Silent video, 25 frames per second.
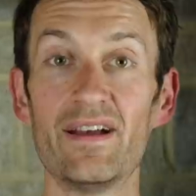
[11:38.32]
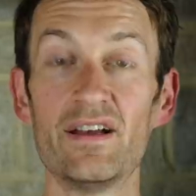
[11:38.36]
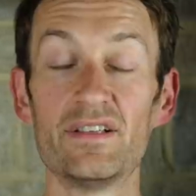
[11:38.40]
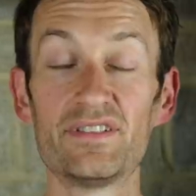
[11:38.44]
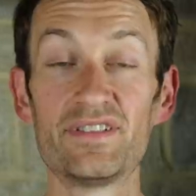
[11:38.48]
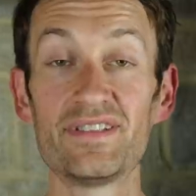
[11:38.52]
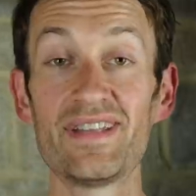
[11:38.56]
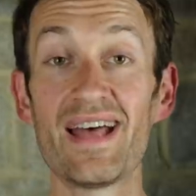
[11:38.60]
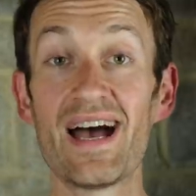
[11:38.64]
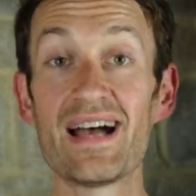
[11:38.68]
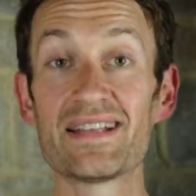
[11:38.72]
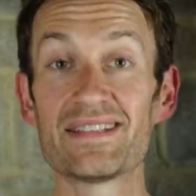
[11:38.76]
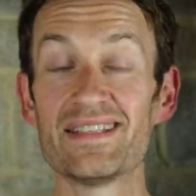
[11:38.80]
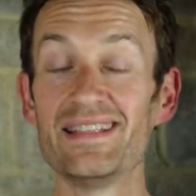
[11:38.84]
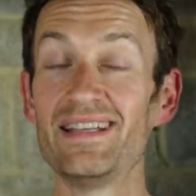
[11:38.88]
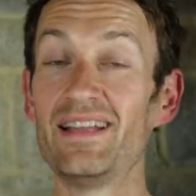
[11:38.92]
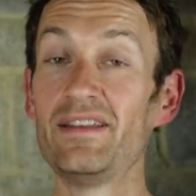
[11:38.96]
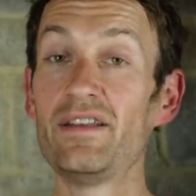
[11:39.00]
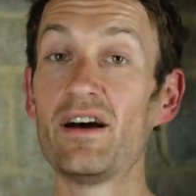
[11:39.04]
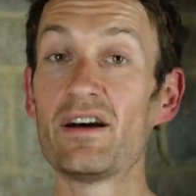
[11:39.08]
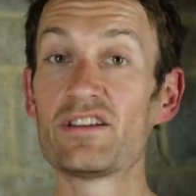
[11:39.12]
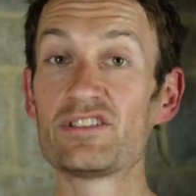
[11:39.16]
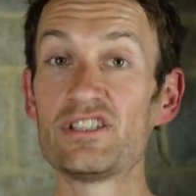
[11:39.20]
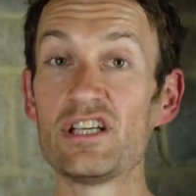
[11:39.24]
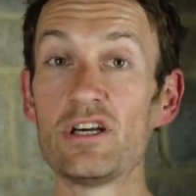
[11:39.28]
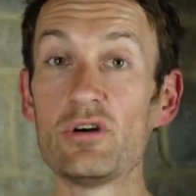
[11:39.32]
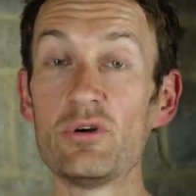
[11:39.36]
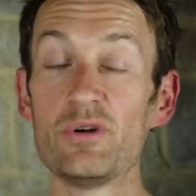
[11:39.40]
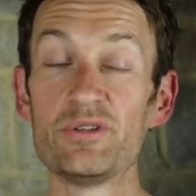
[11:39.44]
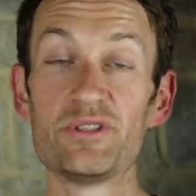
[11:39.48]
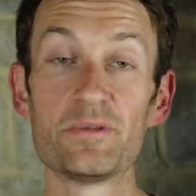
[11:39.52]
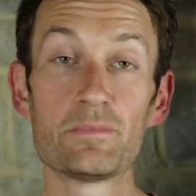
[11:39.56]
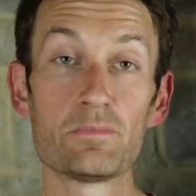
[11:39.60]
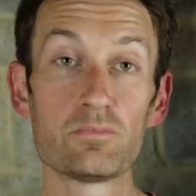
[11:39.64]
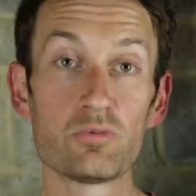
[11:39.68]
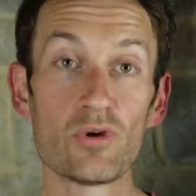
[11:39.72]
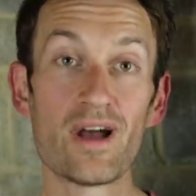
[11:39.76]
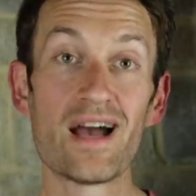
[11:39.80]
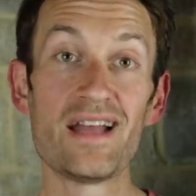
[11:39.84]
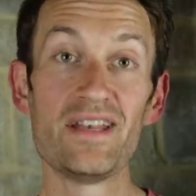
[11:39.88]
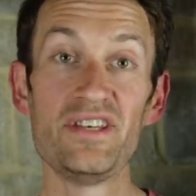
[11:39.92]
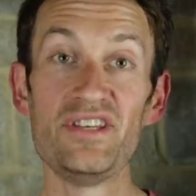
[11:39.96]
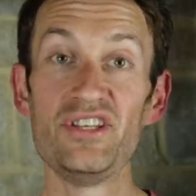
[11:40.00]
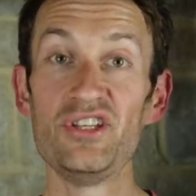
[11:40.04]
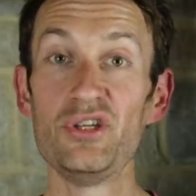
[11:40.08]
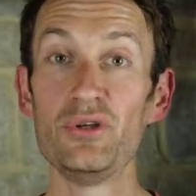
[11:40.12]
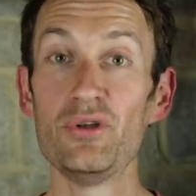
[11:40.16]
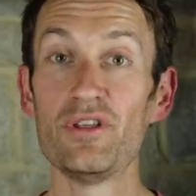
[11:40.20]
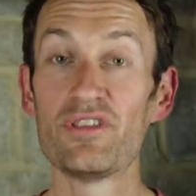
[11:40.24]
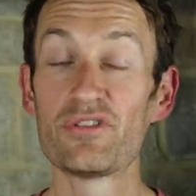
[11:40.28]
So that, in a nutshell, is a brand
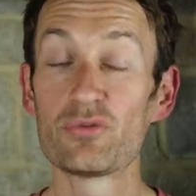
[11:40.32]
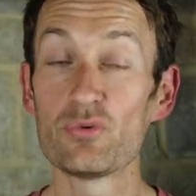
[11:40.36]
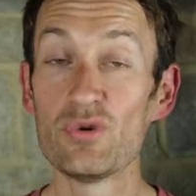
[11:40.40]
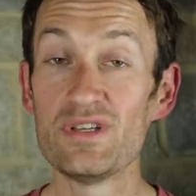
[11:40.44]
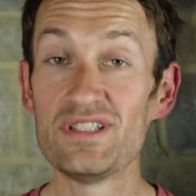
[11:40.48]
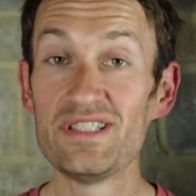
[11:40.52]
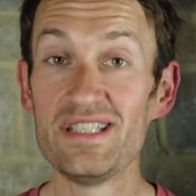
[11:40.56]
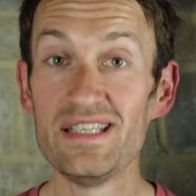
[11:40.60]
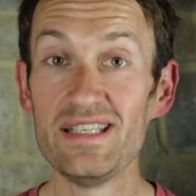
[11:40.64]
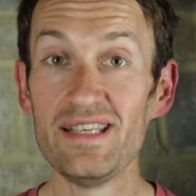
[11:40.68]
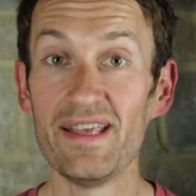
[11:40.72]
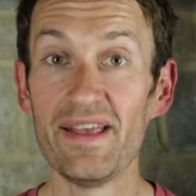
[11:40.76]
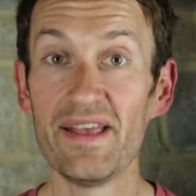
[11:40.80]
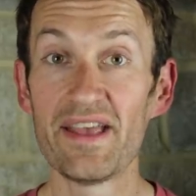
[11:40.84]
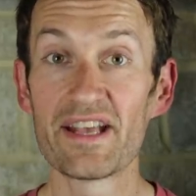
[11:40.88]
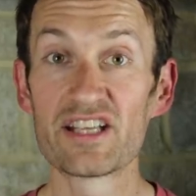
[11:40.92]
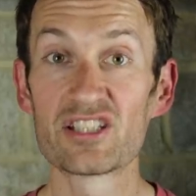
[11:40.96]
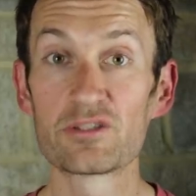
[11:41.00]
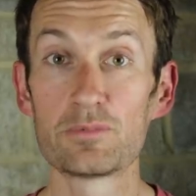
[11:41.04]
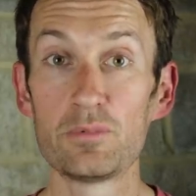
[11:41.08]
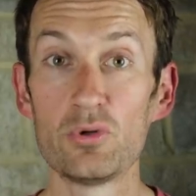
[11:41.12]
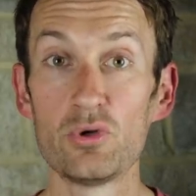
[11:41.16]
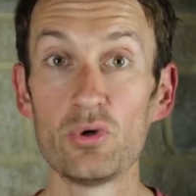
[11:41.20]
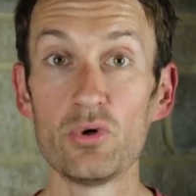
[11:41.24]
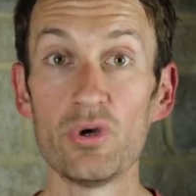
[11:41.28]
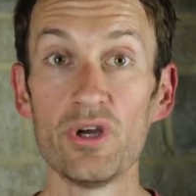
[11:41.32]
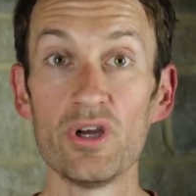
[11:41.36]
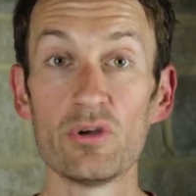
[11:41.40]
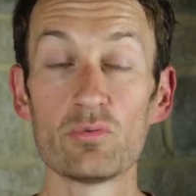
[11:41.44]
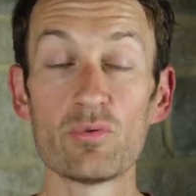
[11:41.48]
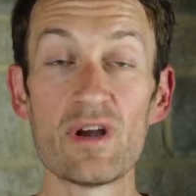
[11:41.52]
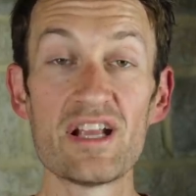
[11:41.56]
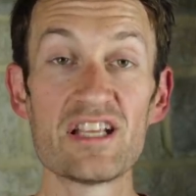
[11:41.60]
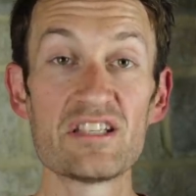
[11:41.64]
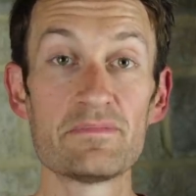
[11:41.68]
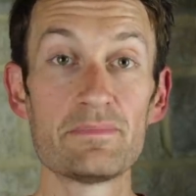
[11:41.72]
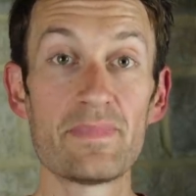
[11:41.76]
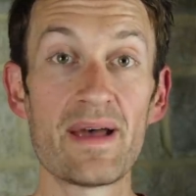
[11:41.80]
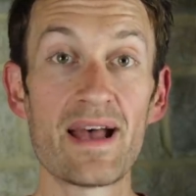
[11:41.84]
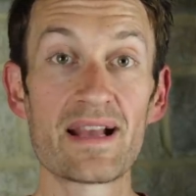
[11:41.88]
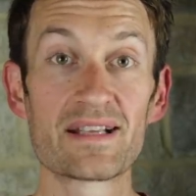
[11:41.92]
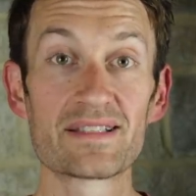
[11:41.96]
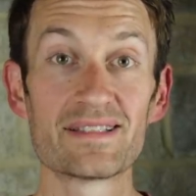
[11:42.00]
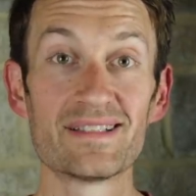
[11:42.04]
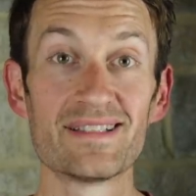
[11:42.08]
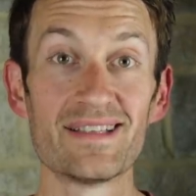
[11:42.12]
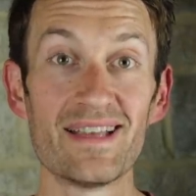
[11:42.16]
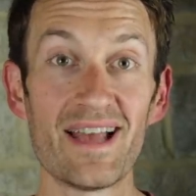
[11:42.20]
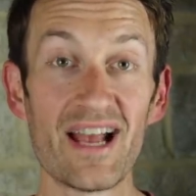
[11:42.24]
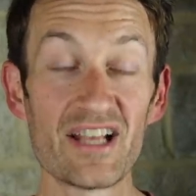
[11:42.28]
new 3T Exploro Race
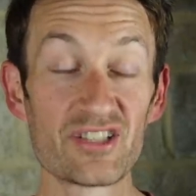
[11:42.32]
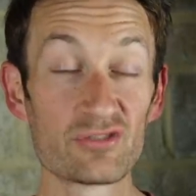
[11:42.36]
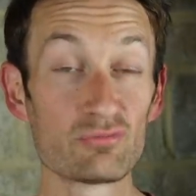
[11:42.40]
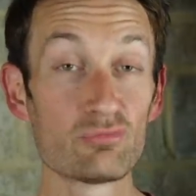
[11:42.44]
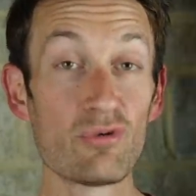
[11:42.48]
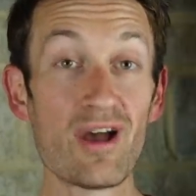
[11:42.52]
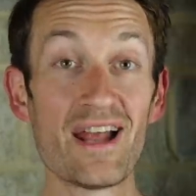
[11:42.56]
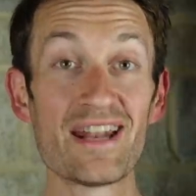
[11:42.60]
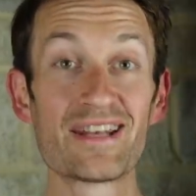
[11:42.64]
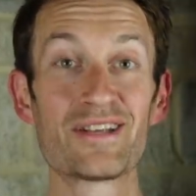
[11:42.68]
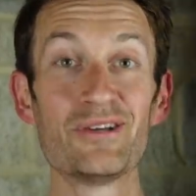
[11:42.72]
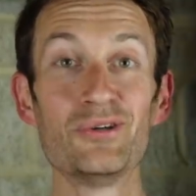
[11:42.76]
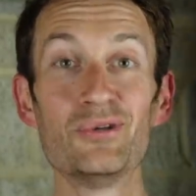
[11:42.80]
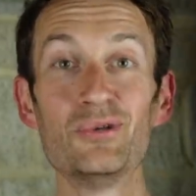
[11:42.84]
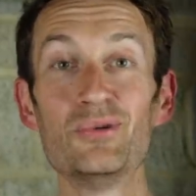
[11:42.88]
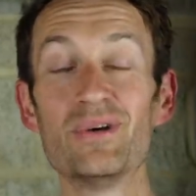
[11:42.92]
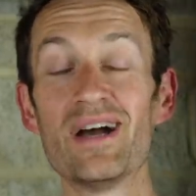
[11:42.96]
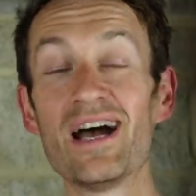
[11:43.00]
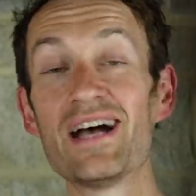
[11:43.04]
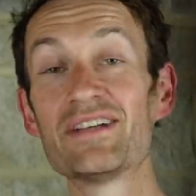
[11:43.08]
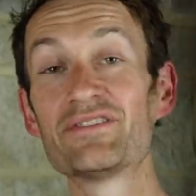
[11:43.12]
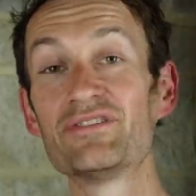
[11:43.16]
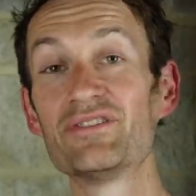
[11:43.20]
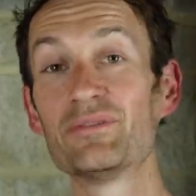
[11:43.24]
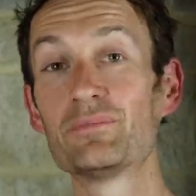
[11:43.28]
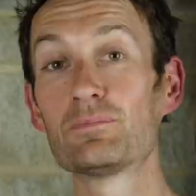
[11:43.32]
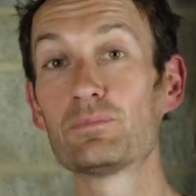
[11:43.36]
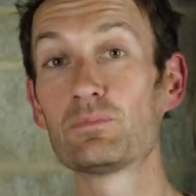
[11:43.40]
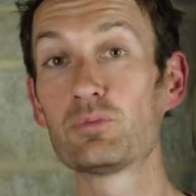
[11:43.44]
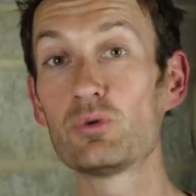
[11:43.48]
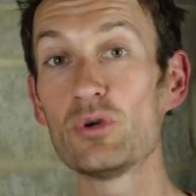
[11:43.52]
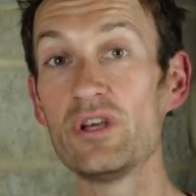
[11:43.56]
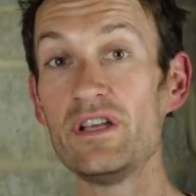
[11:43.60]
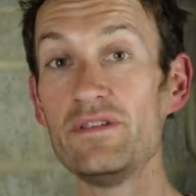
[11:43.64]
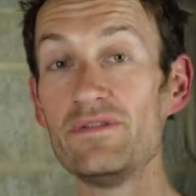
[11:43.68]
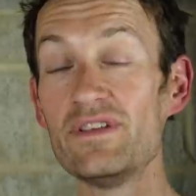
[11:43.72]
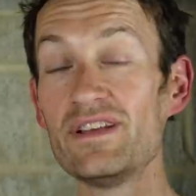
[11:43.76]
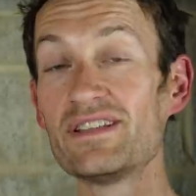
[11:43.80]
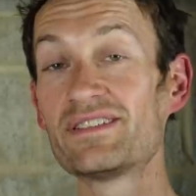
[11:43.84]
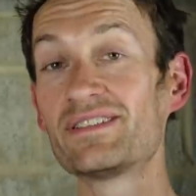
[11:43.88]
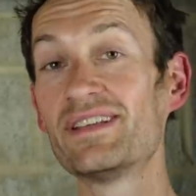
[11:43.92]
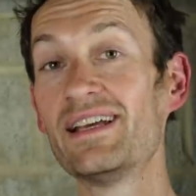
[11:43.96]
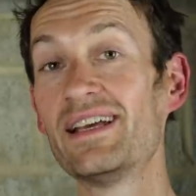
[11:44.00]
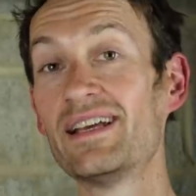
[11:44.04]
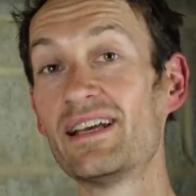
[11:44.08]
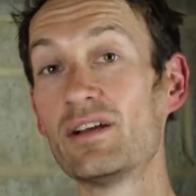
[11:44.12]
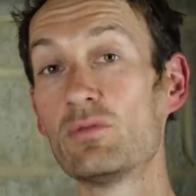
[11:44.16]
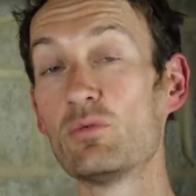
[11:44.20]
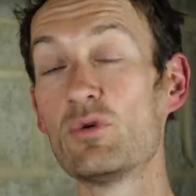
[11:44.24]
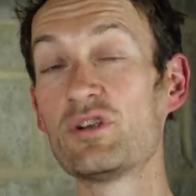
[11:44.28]
Max, as radical as the previous
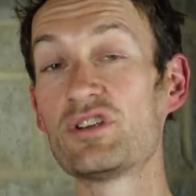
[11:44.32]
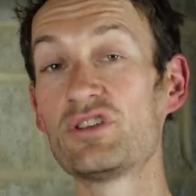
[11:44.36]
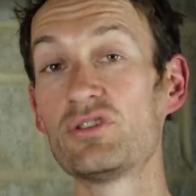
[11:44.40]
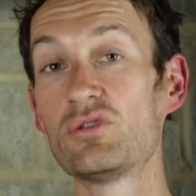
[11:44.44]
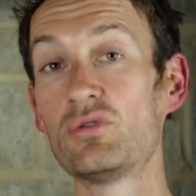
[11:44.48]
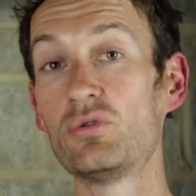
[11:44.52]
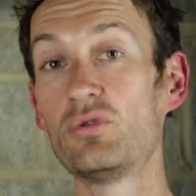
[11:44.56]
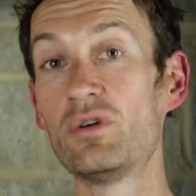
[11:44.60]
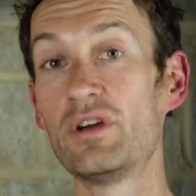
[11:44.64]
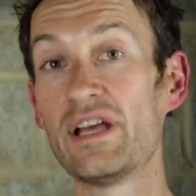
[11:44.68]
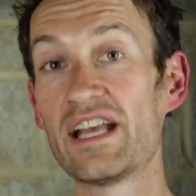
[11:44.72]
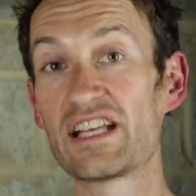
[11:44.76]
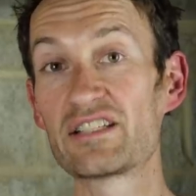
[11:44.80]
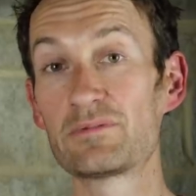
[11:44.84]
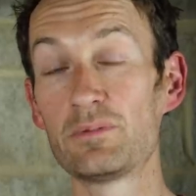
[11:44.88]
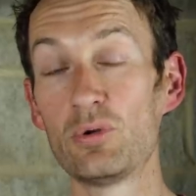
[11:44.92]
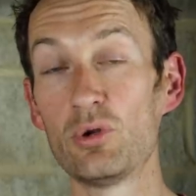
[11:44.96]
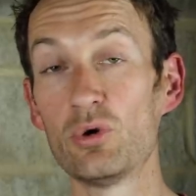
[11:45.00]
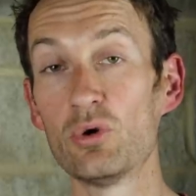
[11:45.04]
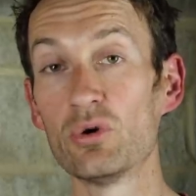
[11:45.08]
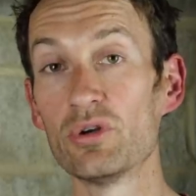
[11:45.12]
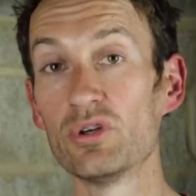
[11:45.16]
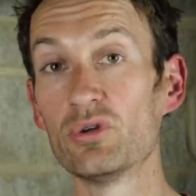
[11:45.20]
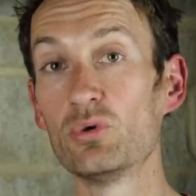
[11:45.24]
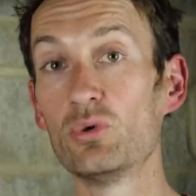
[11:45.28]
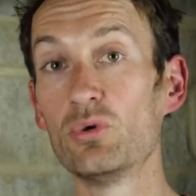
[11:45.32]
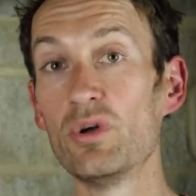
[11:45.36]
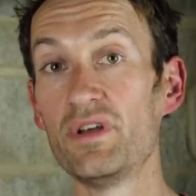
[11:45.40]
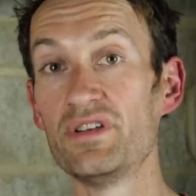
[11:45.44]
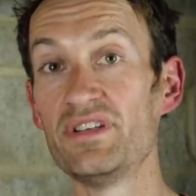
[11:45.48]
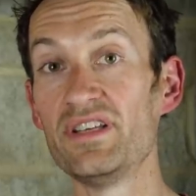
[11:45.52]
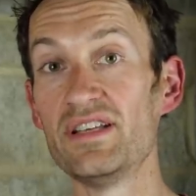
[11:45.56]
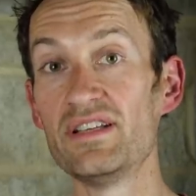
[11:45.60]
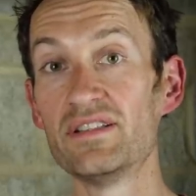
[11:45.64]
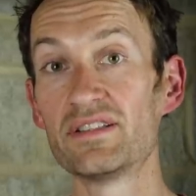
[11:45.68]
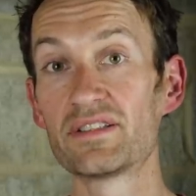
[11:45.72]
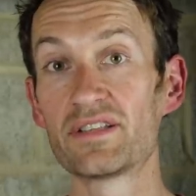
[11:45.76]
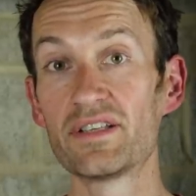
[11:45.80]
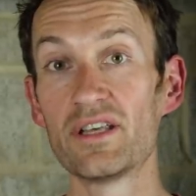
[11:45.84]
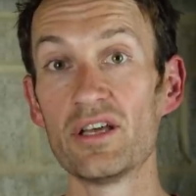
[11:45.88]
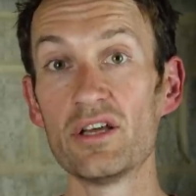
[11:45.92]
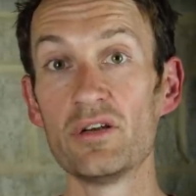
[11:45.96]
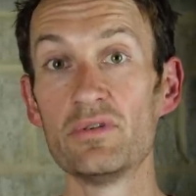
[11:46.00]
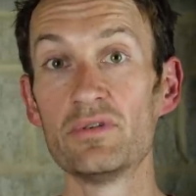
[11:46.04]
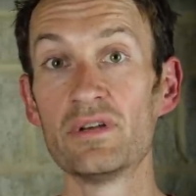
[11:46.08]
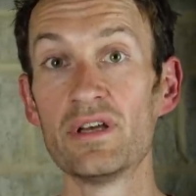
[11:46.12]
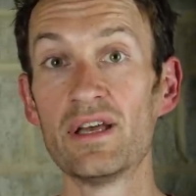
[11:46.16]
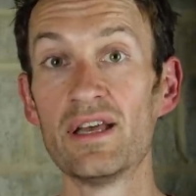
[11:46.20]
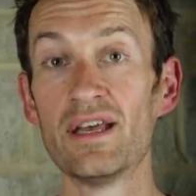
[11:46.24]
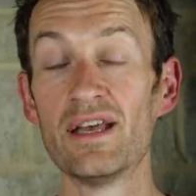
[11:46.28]
original Exploro all those years
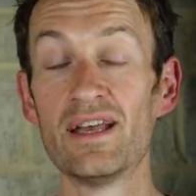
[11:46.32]
ago.